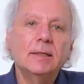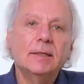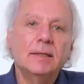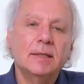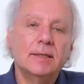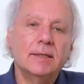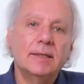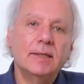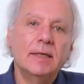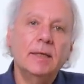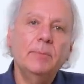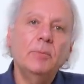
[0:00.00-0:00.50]
to
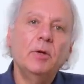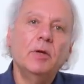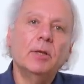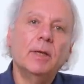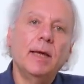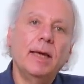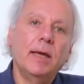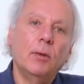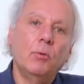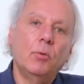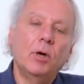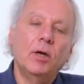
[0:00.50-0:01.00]

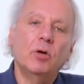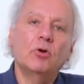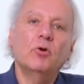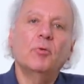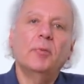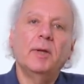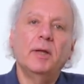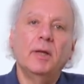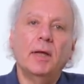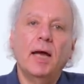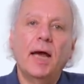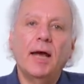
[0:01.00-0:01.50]
simulate what it
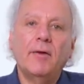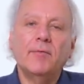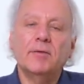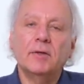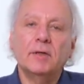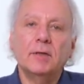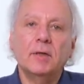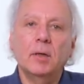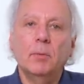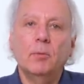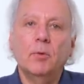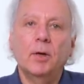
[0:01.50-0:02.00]
would be like for
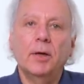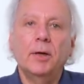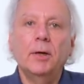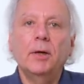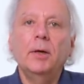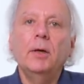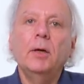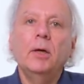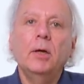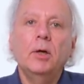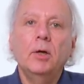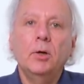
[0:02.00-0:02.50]

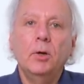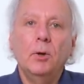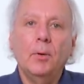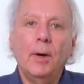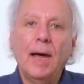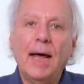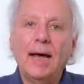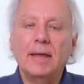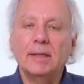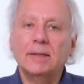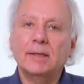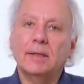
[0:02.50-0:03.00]
someone who
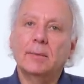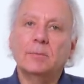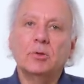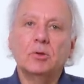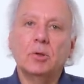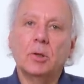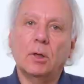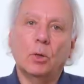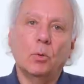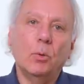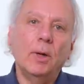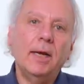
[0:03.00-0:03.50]
has some
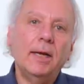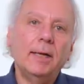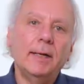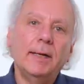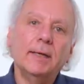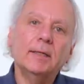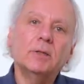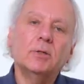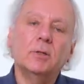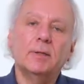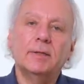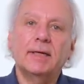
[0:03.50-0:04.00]
sort of
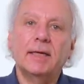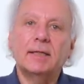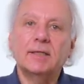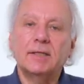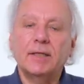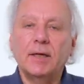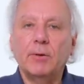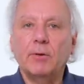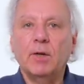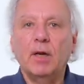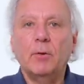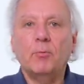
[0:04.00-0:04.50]
weakness or
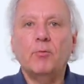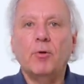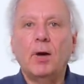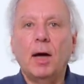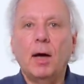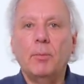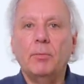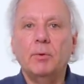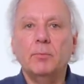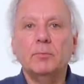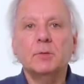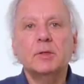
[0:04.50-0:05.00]
dexterity
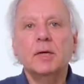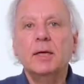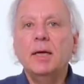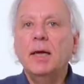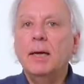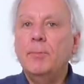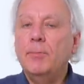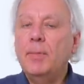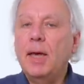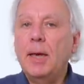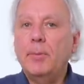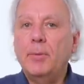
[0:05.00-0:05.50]
problems,
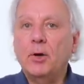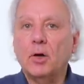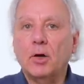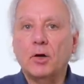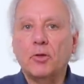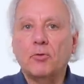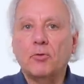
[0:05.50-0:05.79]
maybe